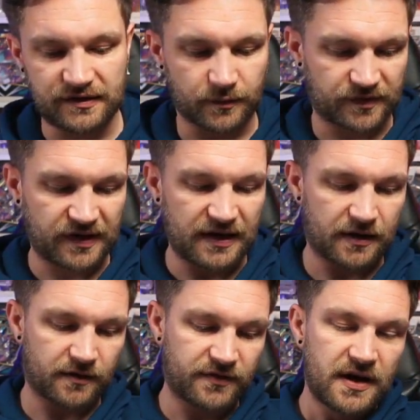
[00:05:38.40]
that we're sending
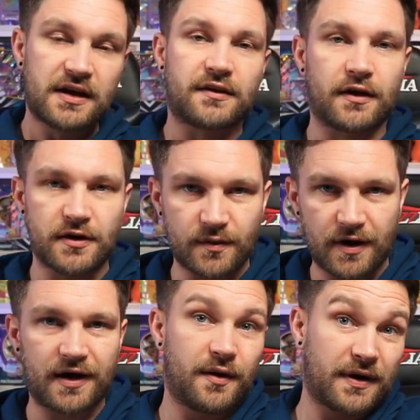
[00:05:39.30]
off. Don't you
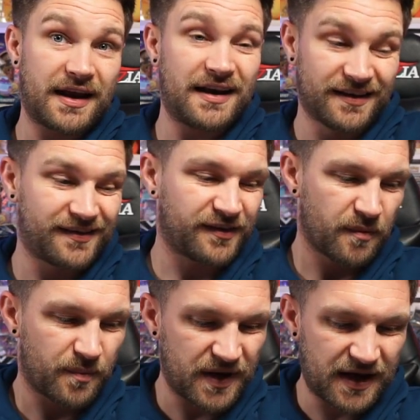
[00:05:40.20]
worry, we're getting into some
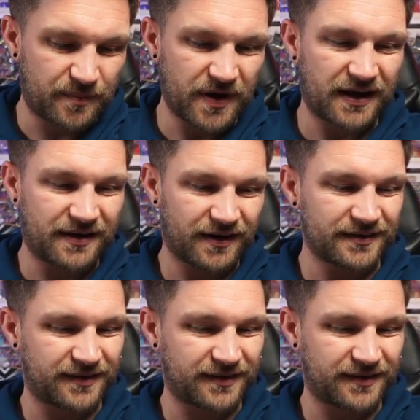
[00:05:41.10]
big cards